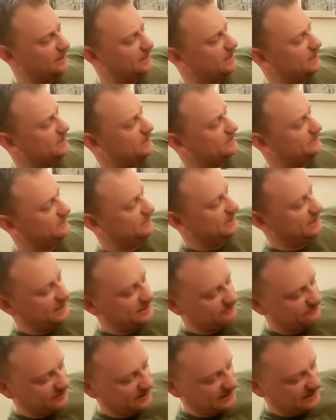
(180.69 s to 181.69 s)
that.
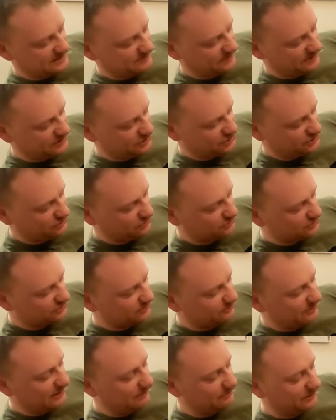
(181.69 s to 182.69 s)
Heat rays being
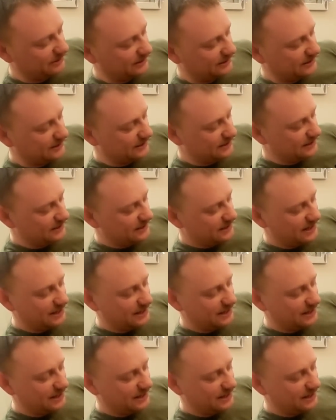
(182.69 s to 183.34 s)
shot on the public.